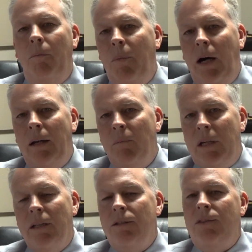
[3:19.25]
But
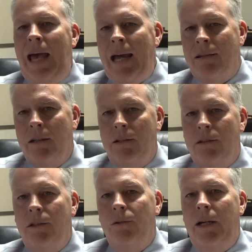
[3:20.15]
because of tax
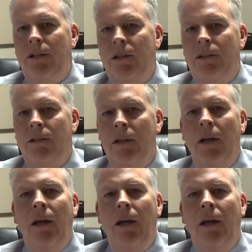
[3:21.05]
considerations,